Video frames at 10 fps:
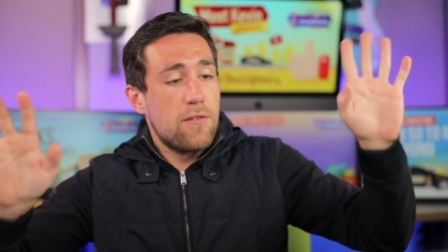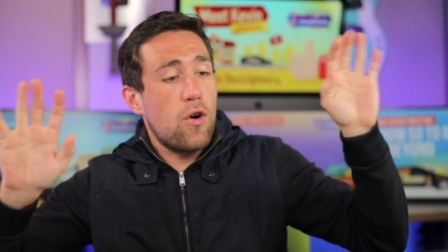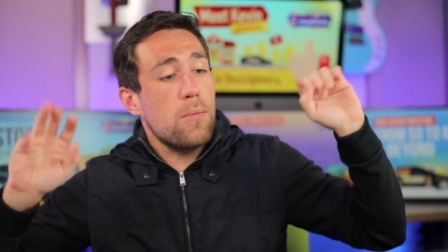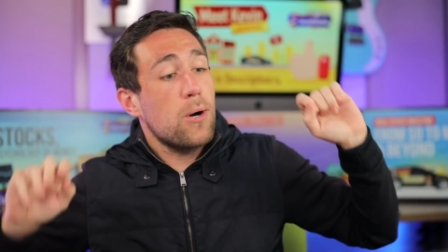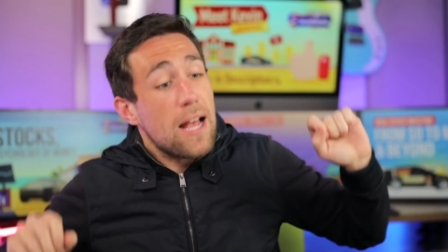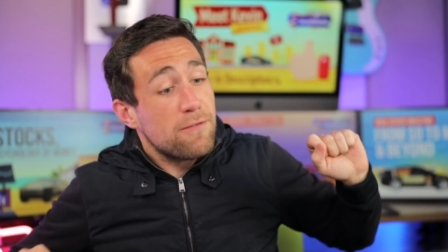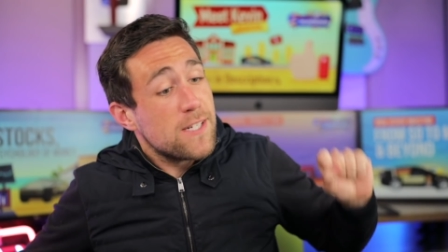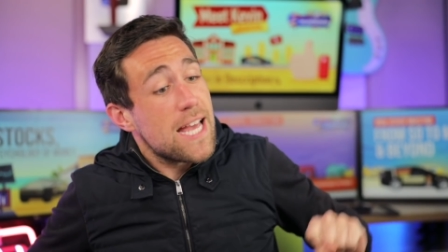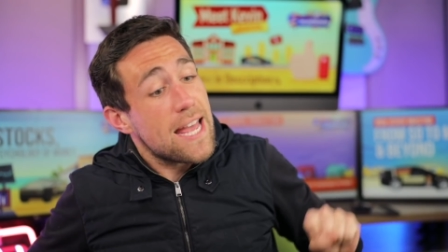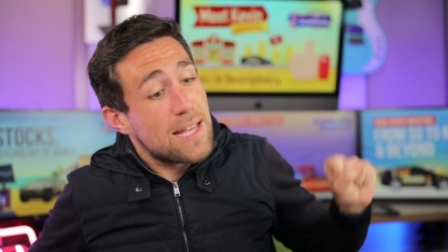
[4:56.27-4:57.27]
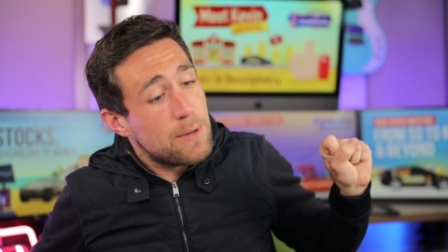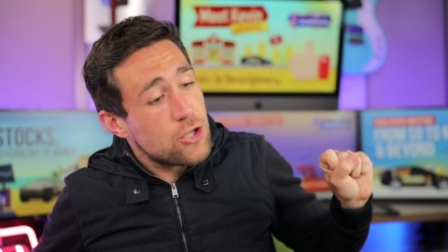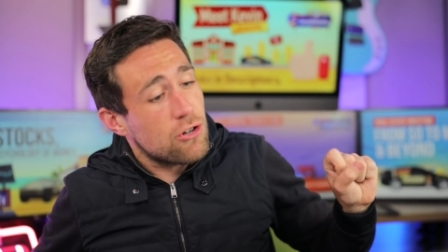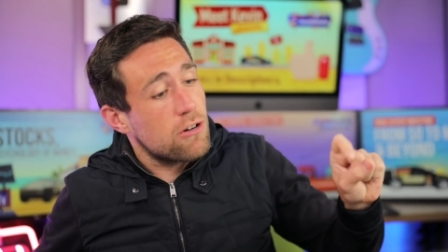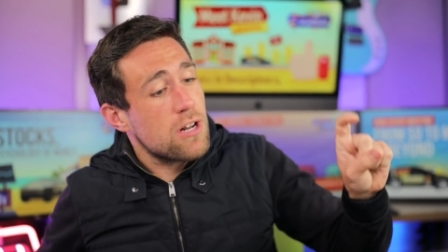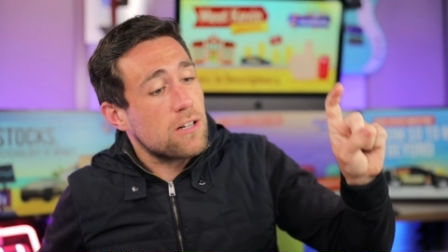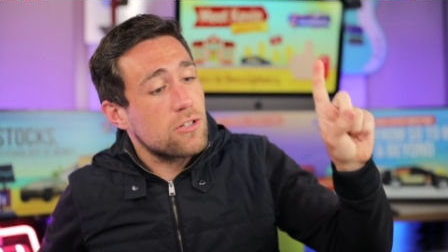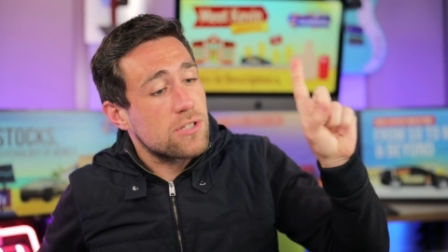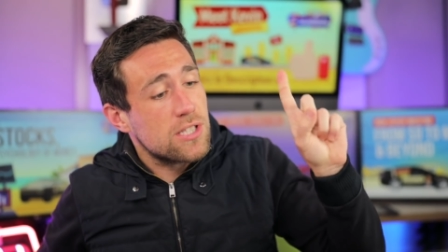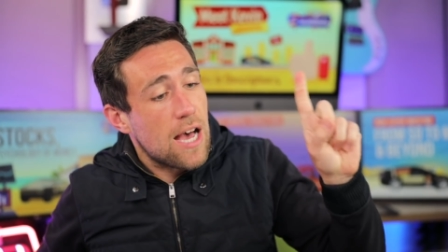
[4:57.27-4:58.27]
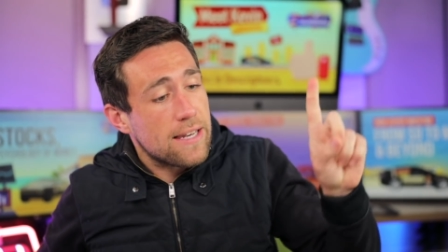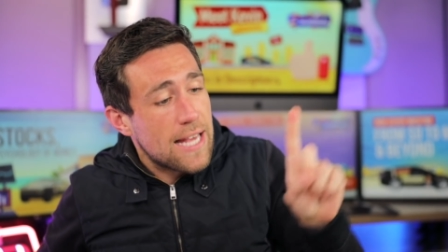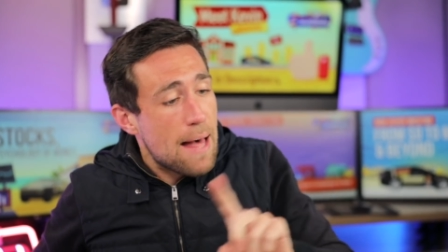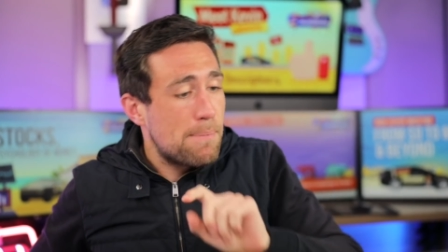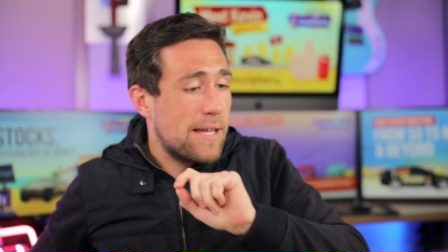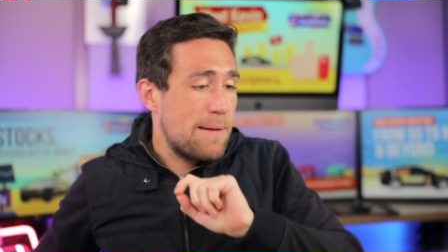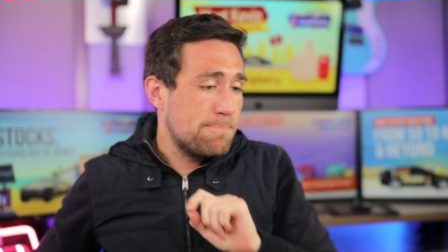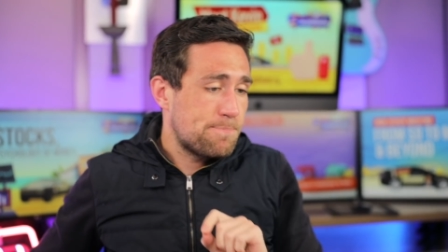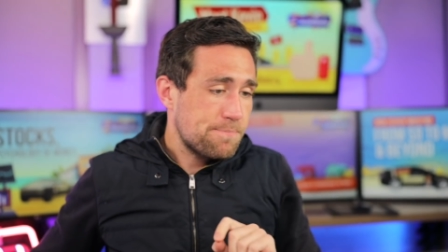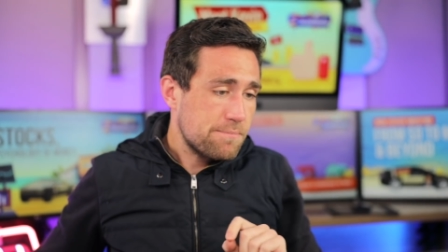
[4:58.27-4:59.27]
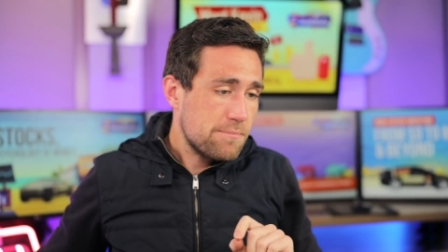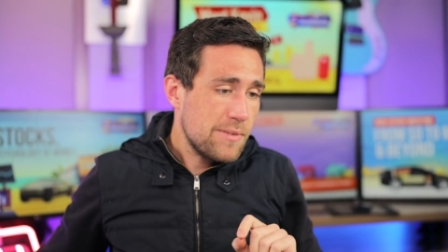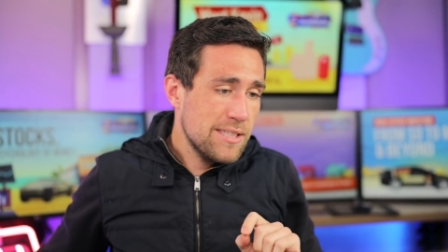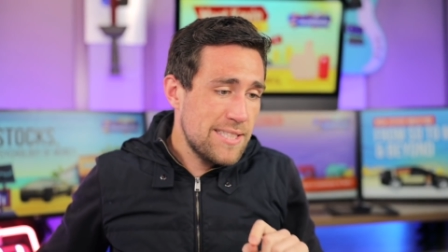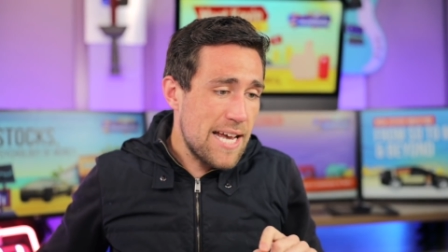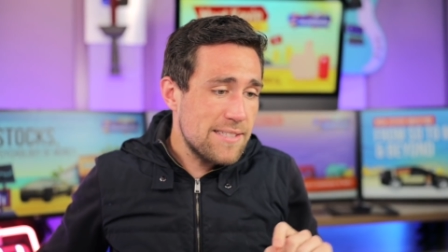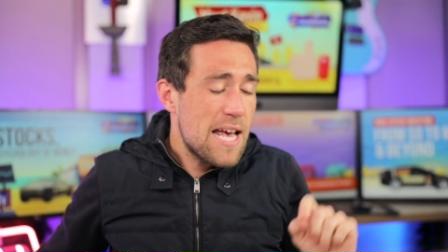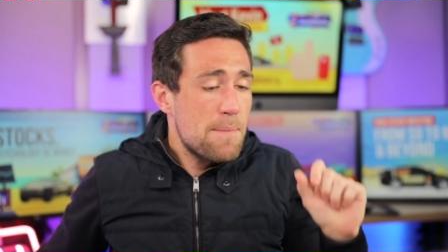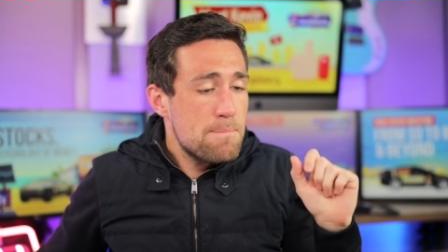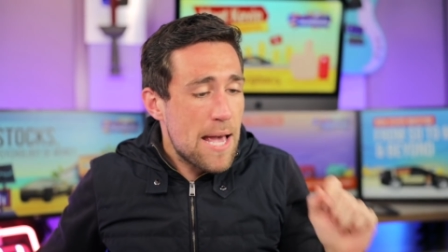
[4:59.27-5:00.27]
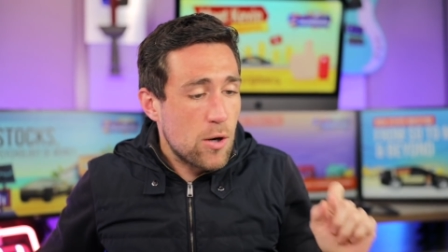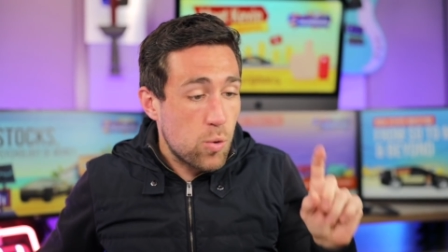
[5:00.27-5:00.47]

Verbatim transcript: Former FDA commissioner Dr. Scott Gottlieb says, may,